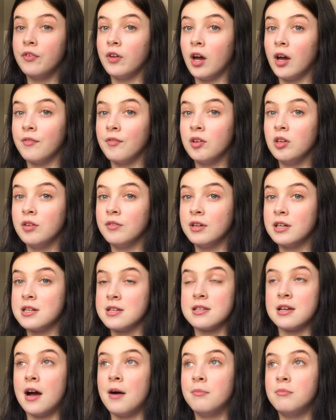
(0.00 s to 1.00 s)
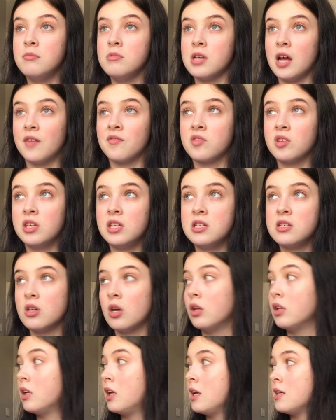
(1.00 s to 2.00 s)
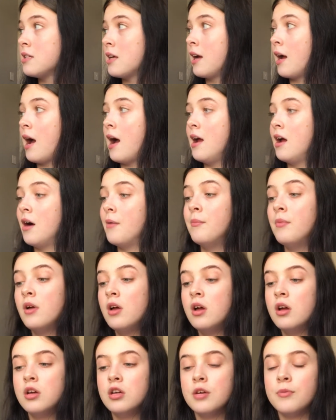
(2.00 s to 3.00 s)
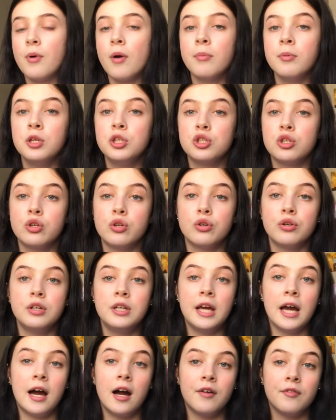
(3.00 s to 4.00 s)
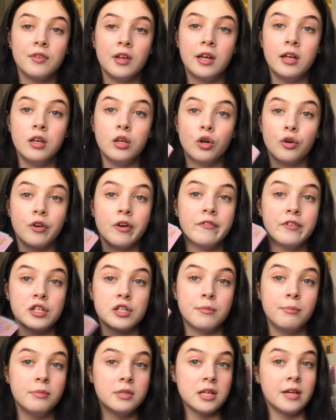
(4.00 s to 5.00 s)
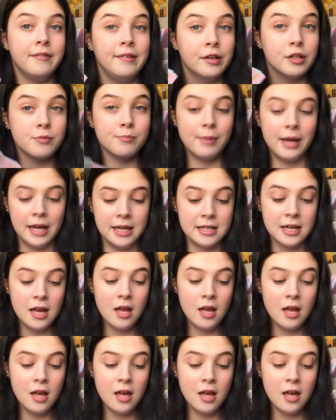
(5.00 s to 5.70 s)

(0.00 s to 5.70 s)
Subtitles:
you're having your exams after these holidays like I am, you probably should already have like your revision materials made.